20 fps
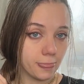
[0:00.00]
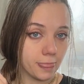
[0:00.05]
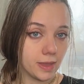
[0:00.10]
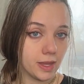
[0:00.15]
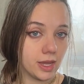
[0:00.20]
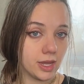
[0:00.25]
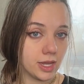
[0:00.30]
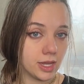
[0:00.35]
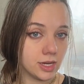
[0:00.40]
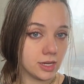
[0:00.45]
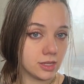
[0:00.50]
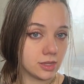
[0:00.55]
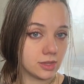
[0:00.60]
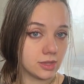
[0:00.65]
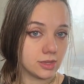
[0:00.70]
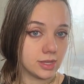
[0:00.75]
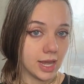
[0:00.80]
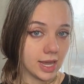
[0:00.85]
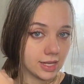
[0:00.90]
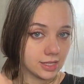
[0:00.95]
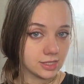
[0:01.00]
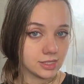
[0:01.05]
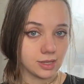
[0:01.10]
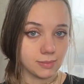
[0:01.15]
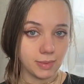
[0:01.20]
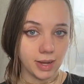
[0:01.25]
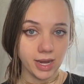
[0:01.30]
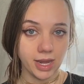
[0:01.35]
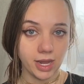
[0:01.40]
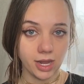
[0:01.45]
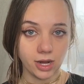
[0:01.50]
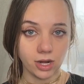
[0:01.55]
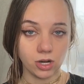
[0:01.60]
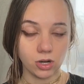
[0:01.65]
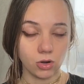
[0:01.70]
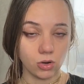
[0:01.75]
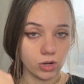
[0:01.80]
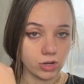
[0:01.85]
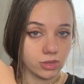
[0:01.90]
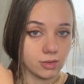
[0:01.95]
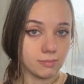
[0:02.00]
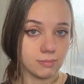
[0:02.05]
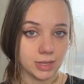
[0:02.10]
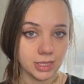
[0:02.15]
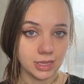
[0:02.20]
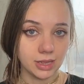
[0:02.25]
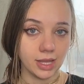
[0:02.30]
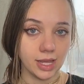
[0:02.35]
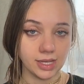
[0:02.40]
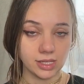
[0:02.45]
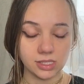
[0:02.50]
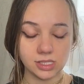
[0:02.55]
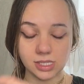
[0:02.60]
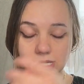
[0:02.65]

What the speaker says: in the ends of my hair or the mid-lengths.